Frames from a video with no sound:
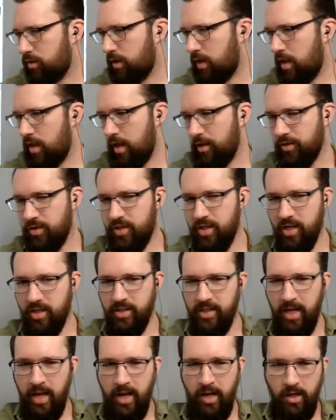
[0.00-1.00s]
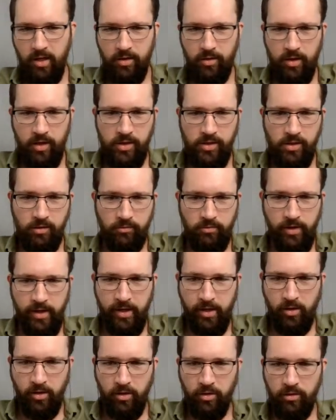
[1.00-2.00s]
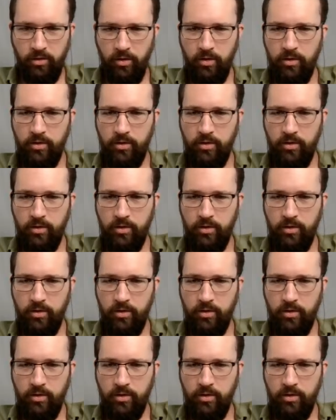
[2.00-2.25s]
And then 6-8 is a reel